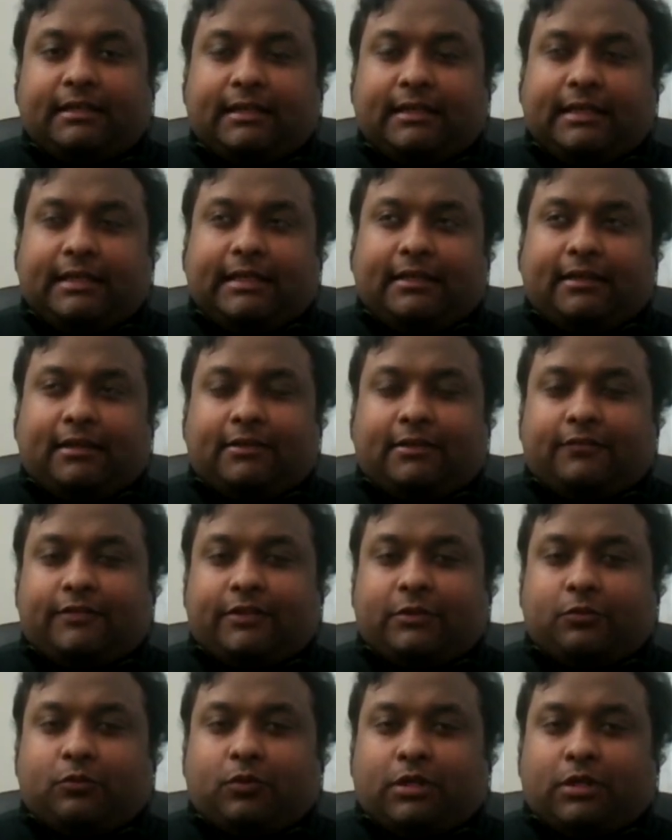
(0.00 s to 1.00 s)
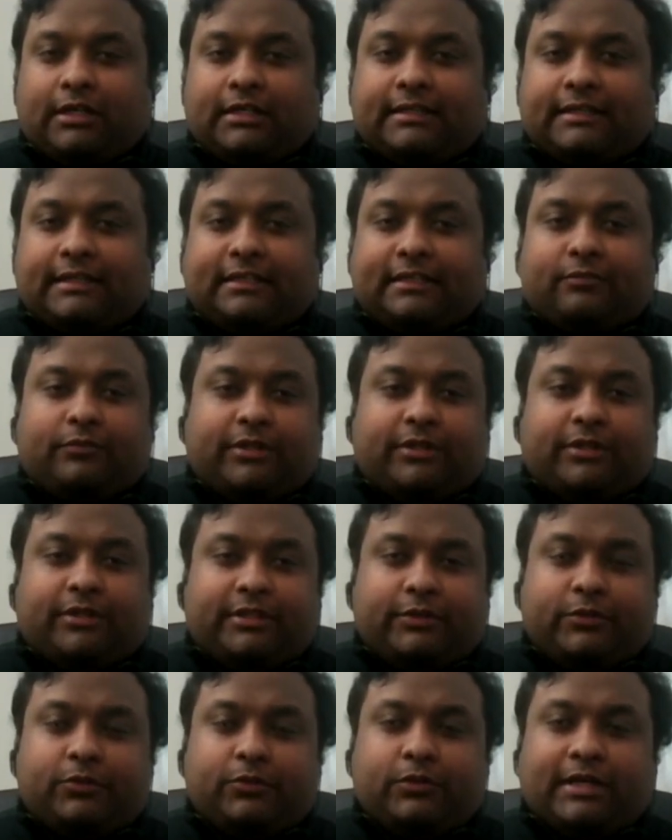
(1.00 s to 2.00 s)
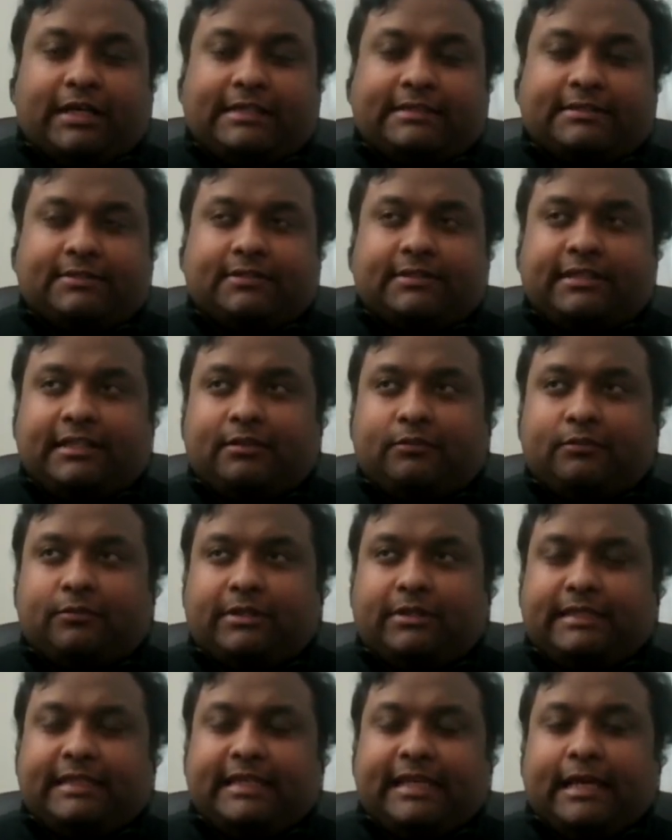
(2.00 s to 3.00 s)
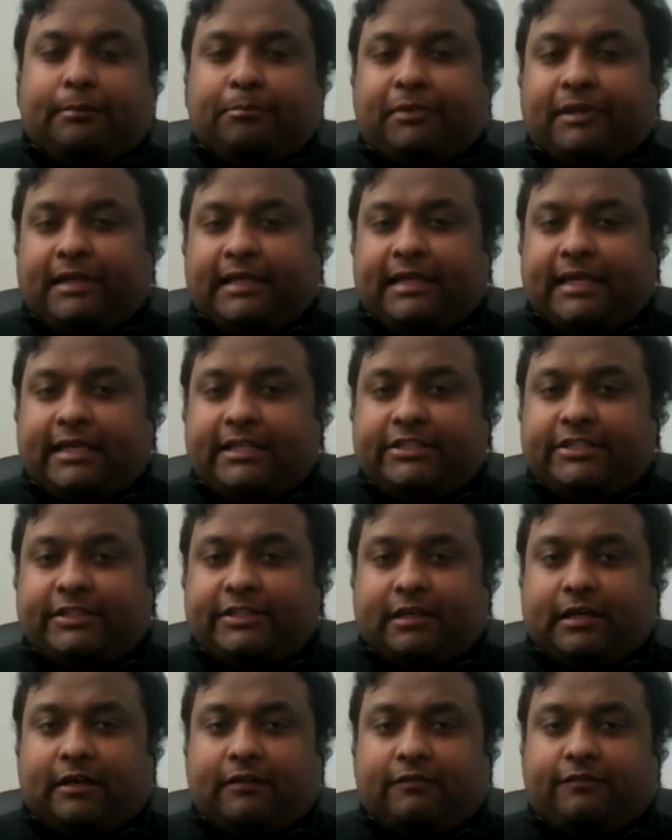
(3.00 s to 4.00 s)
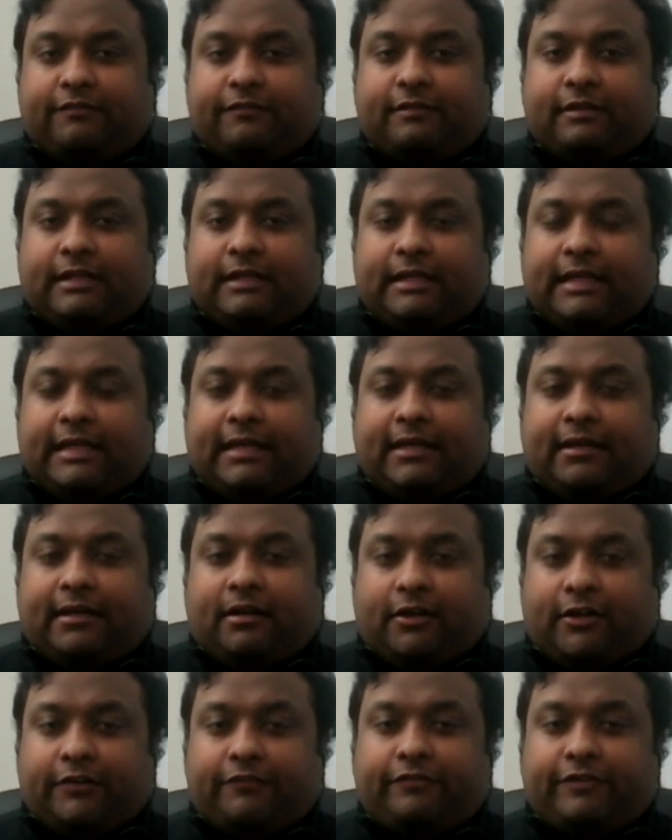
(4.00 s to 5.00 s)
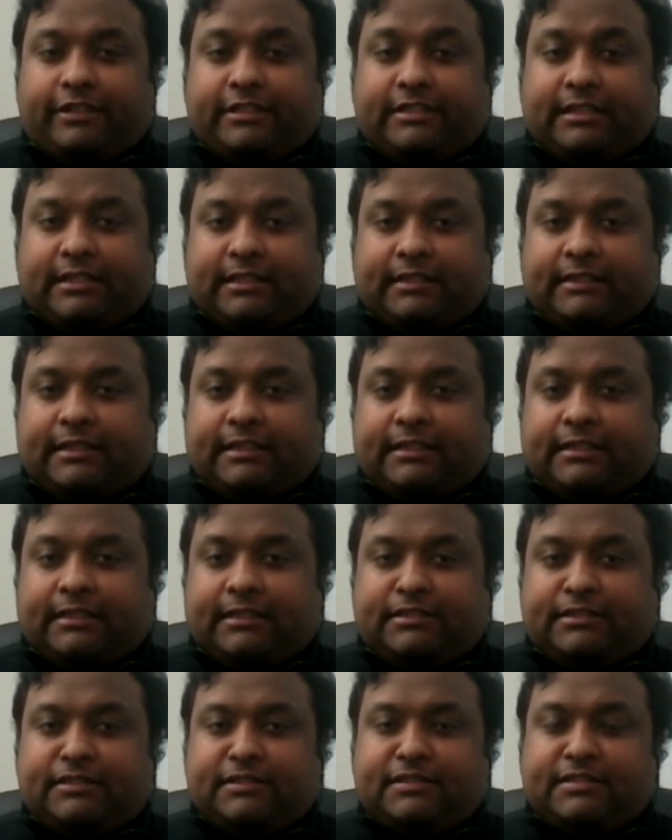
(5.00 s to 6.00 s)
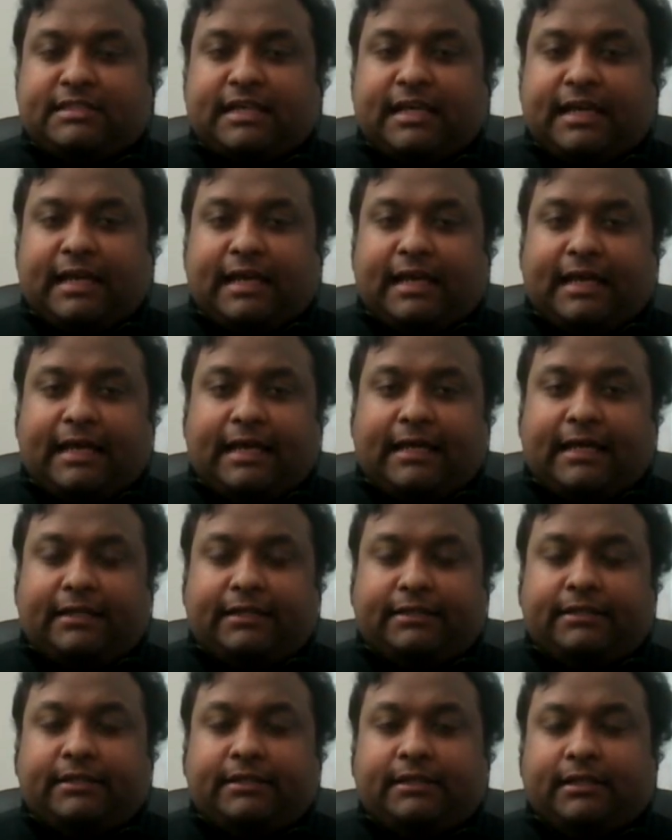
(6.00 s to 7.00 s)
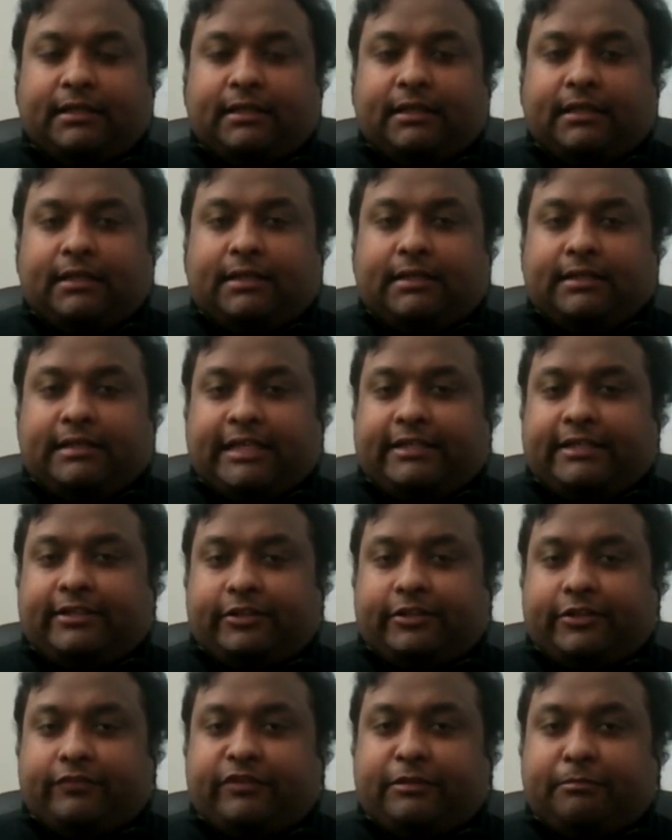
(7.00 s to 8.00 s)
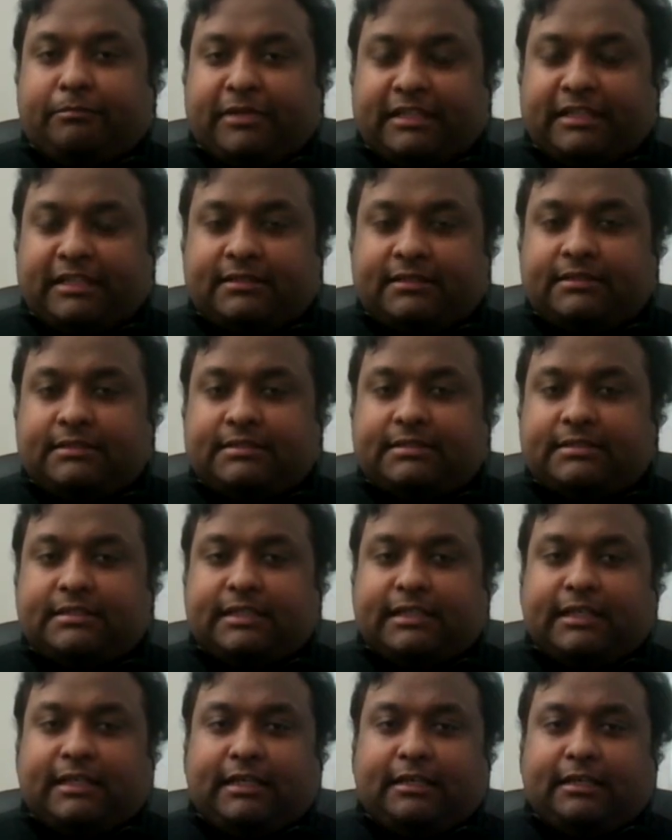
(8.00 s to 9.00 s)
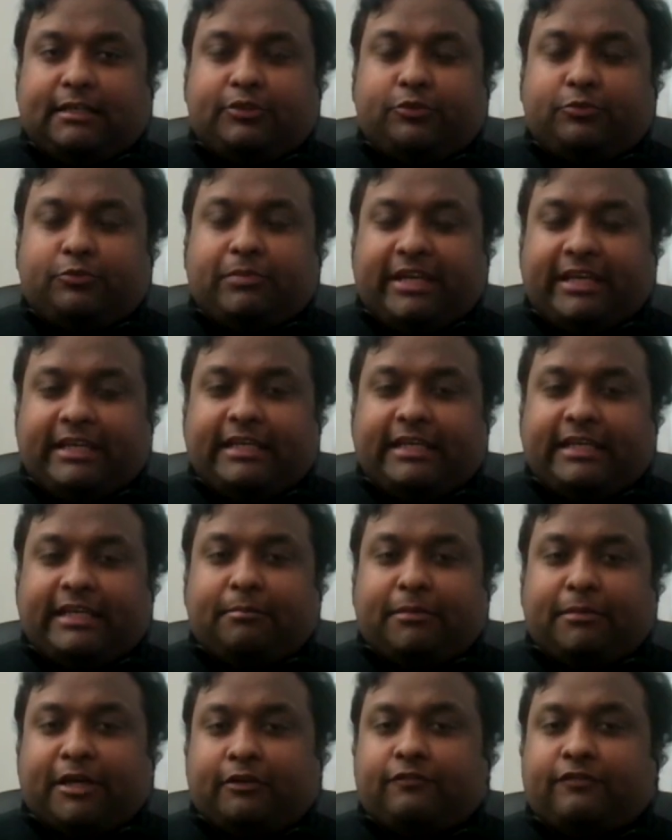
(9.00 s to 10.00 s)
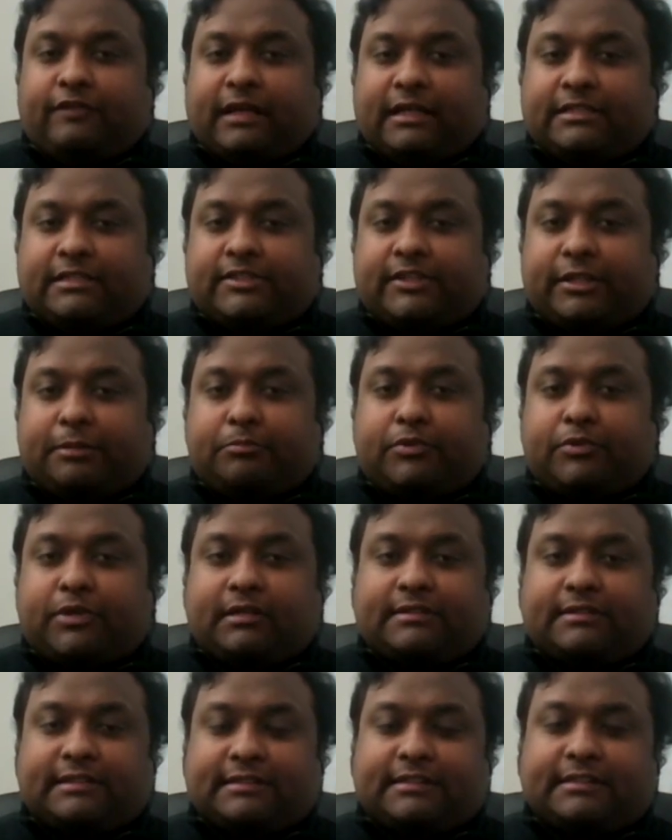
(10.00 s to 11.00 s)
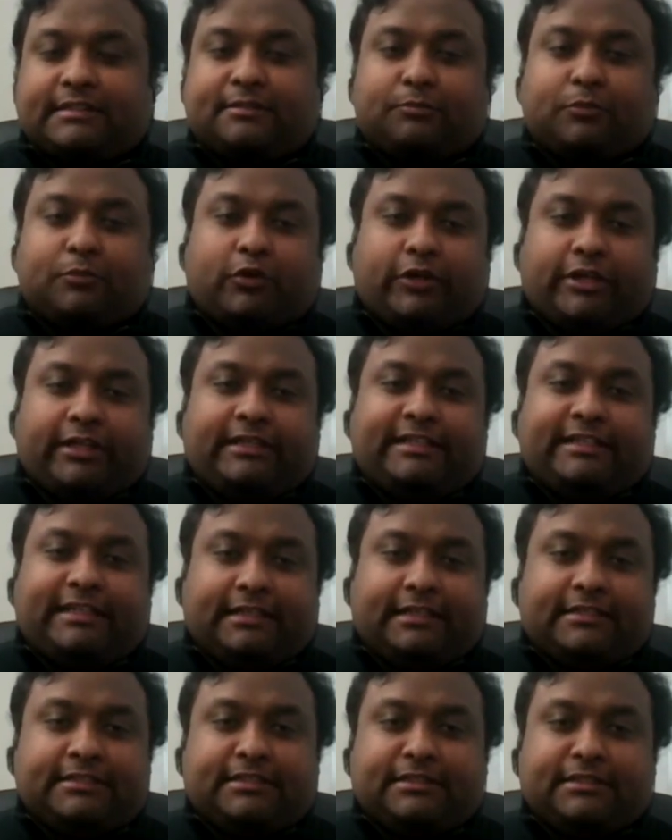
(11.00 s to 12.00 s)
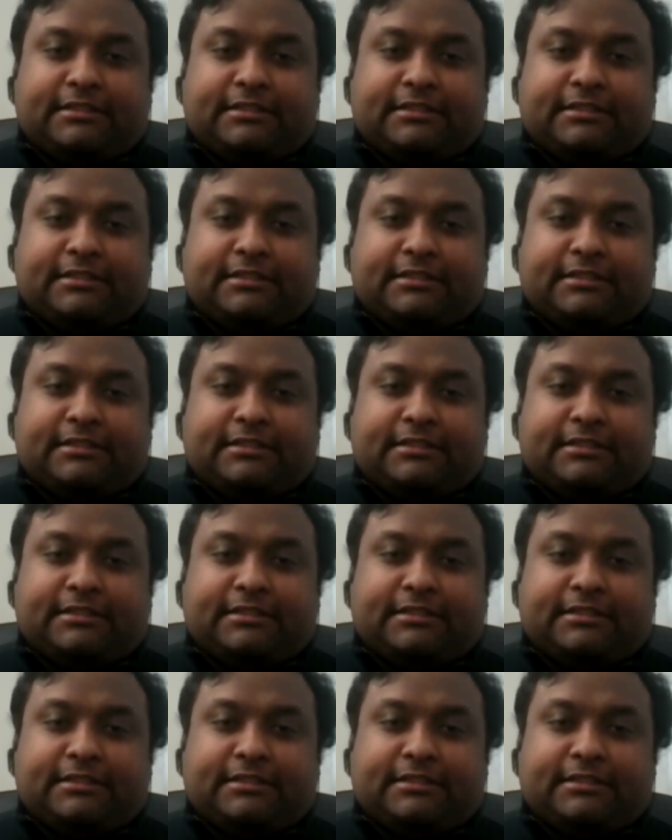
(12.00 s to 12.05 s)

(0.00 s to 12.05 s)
A lot of the work that we do has to deal with the application of artificial intelligence and data-driven methods into making manufacturing processes more intelligent.